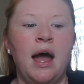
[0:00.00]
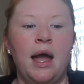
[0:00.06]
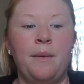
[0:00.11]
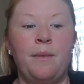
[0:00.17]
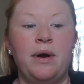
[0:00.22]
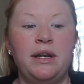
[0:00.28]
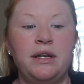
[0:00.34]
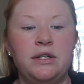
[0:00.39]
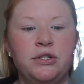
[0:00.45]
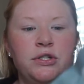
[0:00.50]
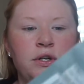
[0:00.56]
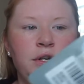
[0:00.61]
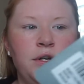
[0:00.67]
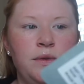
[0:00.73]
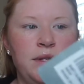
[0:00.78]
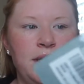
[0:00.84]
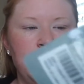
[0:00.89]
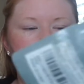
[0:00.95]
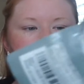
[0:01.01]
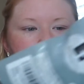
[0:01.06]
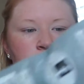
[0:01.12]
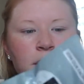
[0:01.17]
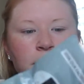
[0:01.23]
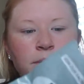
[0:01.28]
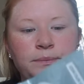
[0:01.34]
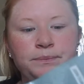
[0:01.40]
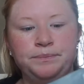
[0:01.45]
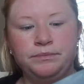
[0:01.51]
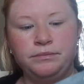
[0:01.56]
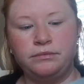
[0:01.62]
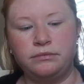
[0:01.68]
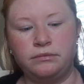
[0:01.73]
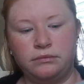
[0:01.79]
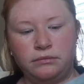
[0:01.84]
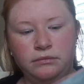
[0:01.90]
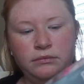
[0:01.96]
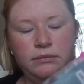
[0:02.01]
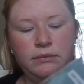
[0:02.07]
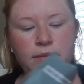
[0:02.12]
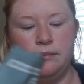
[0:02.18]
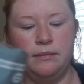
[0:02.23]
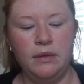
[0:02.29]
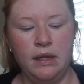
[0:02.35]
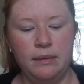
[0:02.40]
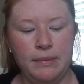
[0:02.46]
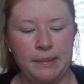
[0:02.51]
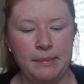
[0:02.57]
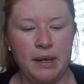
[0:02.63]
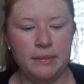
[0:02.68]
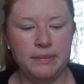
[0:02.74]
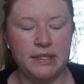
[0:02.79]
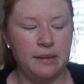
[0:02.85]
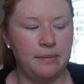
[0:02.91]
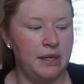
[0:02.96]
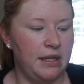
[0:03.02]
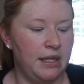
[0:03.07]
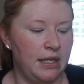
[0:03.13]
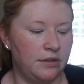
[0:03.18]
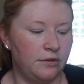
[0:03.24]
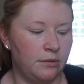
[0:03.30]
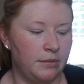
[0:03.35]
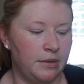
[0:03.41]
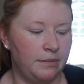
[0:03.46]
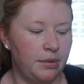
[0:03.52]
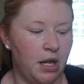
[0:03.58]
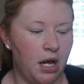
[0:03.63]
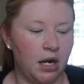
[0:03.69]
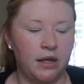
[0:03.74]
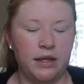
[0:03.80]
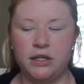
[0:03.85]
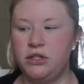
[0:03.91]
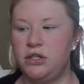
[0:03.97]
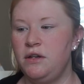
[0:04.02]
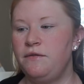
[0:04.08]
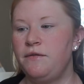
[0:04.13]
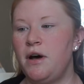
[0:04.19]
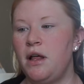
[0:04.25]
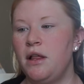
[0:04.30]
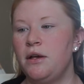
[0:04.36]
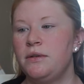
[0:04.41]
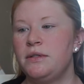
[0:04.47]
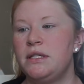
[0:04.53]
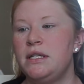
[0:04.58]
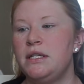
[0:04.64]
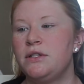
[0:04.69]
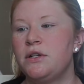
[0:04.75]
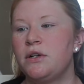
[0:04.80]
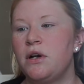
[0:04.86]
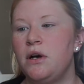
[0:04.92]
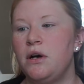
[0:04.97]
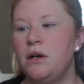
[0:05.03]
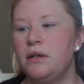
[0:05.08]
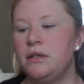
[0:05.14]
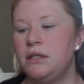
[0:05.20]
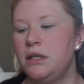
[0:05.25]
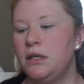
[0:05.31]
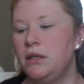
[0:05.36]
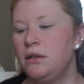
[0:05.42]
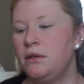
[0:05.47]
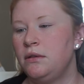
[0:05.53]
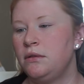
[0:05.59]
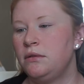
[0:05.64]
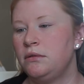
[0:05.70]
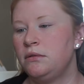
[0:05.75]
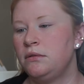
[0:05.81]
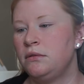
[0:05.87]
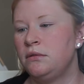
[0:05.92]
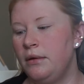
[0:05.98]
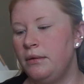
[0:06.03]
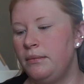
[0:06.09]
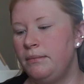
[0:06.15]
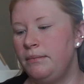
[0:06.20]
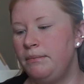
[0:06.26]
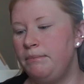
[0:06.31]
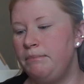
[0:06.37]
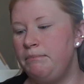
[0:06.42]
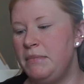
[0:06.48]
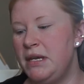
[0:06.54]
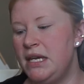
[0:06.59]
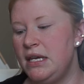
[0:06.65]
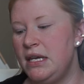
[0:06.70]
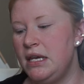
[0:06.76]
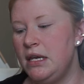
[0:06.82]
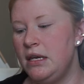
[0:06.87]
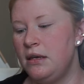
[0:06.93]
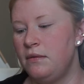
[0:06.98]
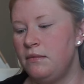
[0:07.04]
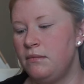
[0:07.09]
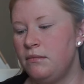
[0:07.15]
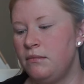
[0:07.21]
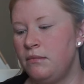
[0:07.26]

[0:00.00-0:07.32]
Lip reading: I wanted to show you these. So my mom sent me these from a blogger that she follows, and these are called Beauty